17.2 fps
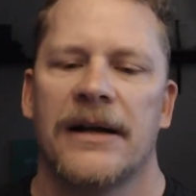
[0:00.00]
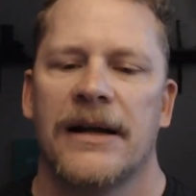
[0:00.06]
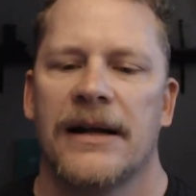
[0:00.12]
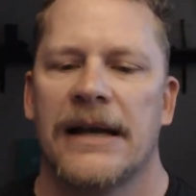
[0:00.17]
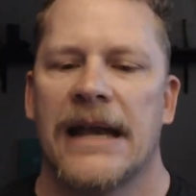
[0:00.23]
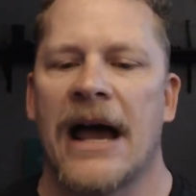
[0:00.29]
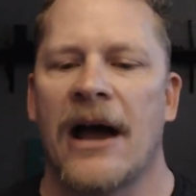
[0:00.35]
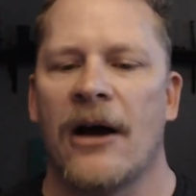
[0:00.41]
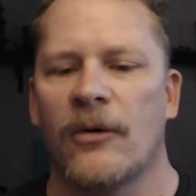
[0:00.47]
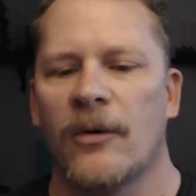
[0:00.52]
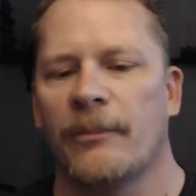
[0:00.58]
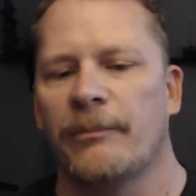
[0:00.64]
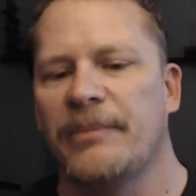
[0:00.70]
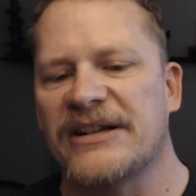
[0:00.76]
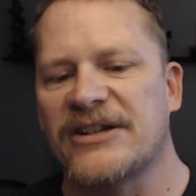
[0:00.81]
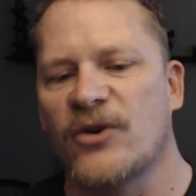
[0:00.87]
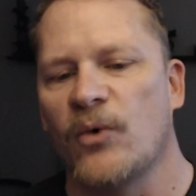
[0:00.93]
Now,
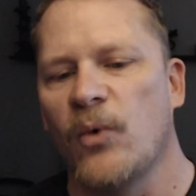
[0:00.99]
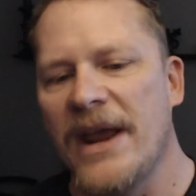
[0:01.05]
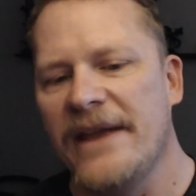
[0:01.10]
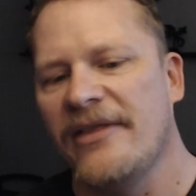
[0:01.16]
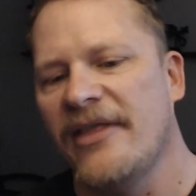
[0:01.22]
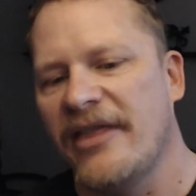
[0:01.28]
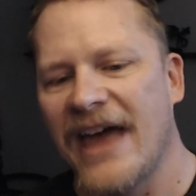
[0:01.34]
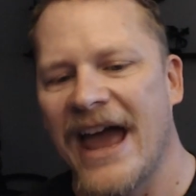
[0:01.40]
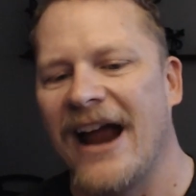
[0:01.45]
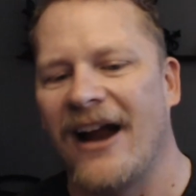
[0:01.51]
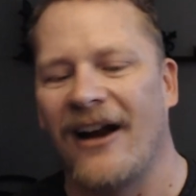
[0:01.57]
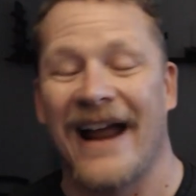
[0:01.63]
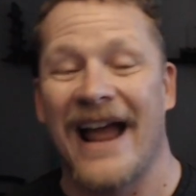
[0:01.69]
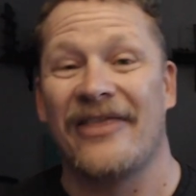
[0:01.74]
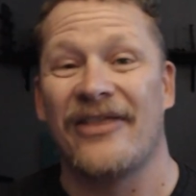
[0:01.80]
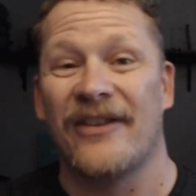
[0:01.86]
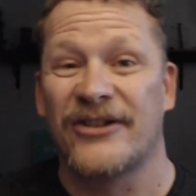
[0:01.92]
between there
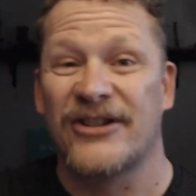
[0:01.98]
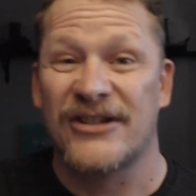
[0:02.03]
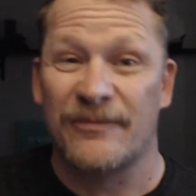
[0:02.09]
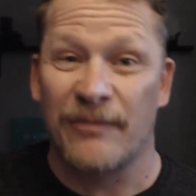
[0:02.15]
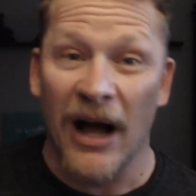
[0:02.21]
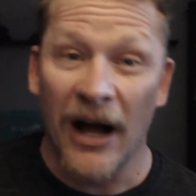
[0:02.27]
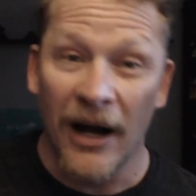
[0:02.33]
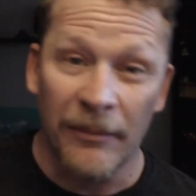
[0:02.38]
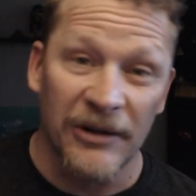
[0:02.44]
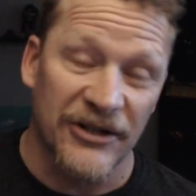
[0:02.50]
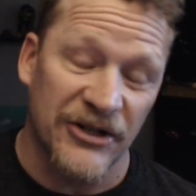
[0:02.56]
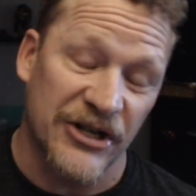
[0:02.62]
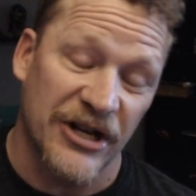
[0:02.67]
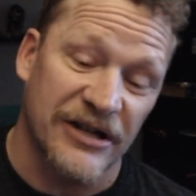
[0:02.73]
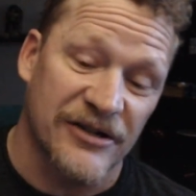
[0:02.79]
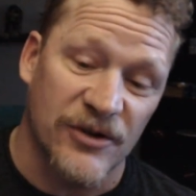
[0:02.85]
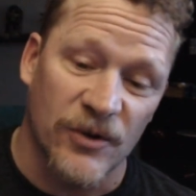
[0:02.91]
and the
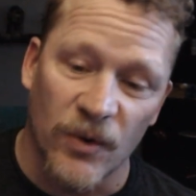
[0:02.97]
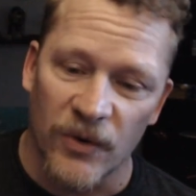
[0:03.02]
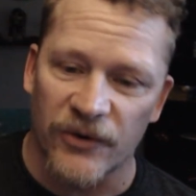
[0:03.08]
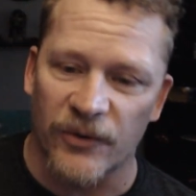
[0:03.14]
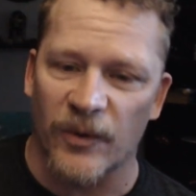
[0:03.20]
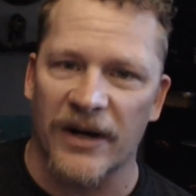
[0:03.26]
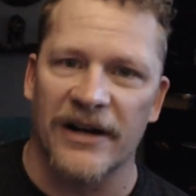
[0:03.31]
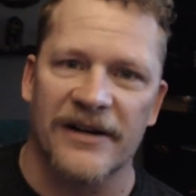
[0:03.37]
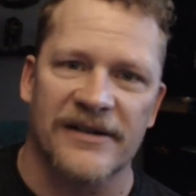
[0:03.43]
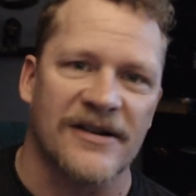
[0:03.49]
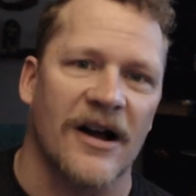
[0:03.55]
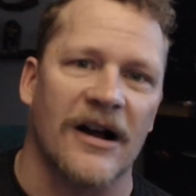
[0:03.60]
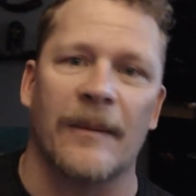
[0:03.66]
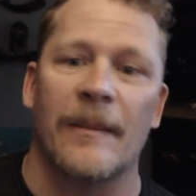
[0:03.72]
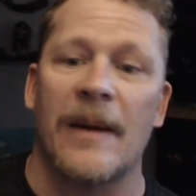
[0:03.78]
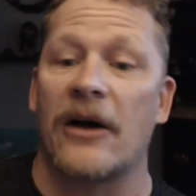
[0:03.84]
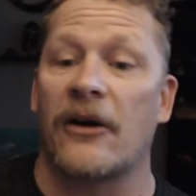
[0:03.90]
publishing tools we're going to talk
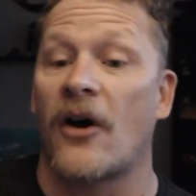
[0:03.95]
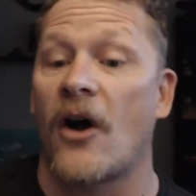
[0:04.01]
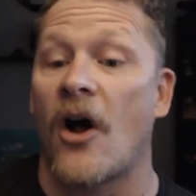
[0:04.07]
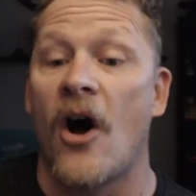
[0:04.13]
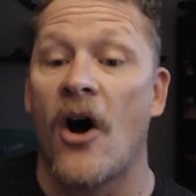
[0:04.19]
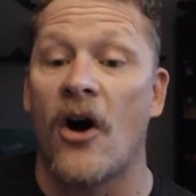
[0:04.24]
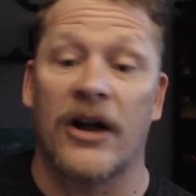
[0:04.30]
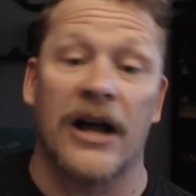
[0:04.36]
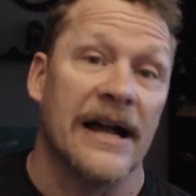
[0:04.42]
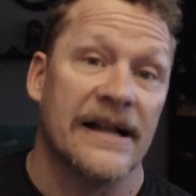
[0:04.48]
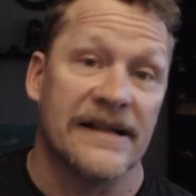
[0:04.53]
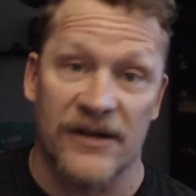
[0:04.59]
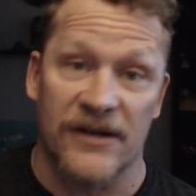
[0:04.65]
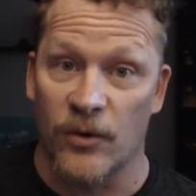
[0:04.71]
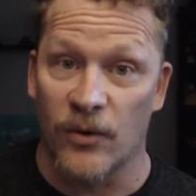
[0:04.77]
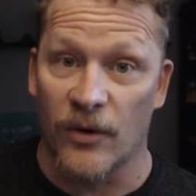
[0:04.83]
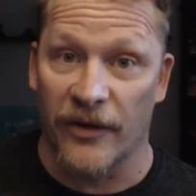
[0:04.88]
about are all kinds of
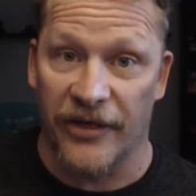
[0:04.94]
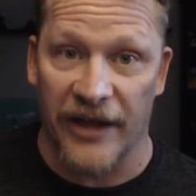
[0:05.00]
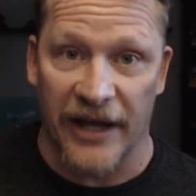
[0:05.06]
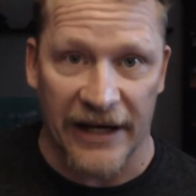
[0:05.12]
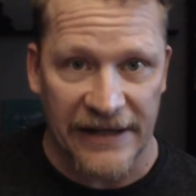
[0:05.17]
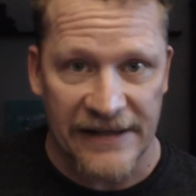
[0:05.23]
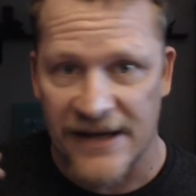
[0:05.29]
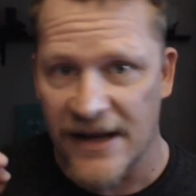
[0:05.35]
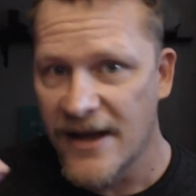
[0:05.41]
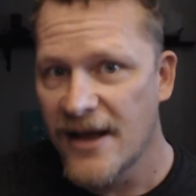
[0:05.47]
cool things